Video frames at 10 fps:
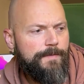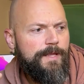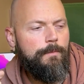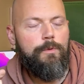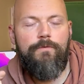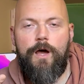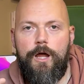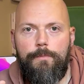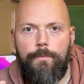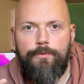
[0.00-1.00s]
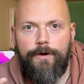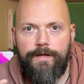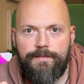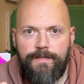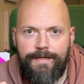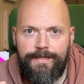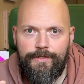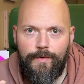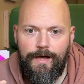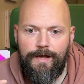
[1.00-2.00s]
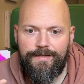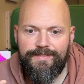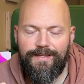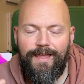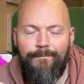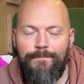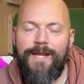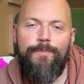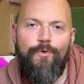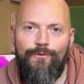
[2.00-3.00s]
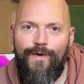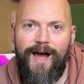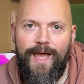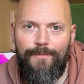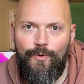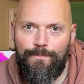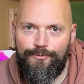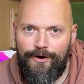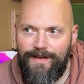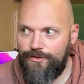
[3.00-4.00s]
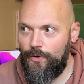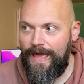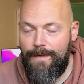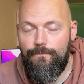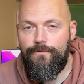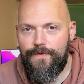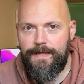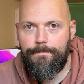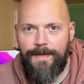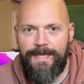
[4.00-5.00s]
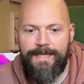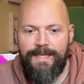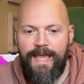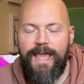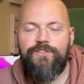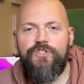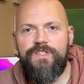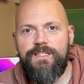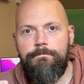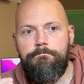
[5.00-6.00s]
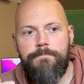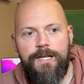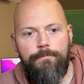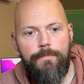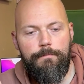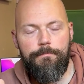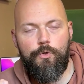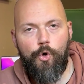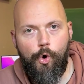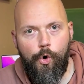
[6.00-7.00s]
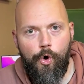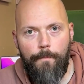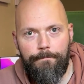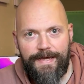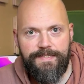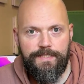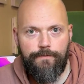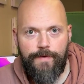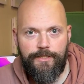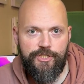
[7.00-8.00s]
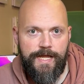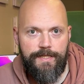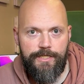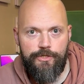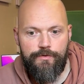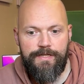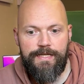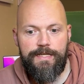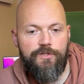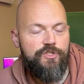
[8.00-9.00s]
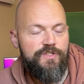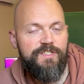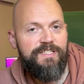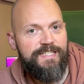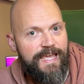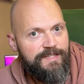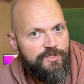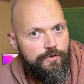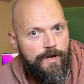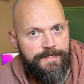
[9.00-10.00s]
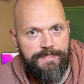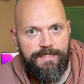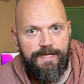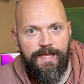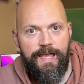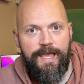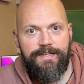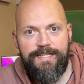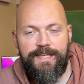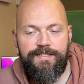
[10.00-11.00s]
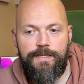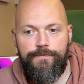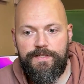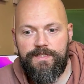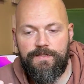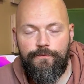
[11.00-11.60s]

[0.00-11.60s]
a minimal viable product, I hear you ask? A minimal viable product, or MVP, it's just the minimum core basic functionality you need just to test your idea and test if this is a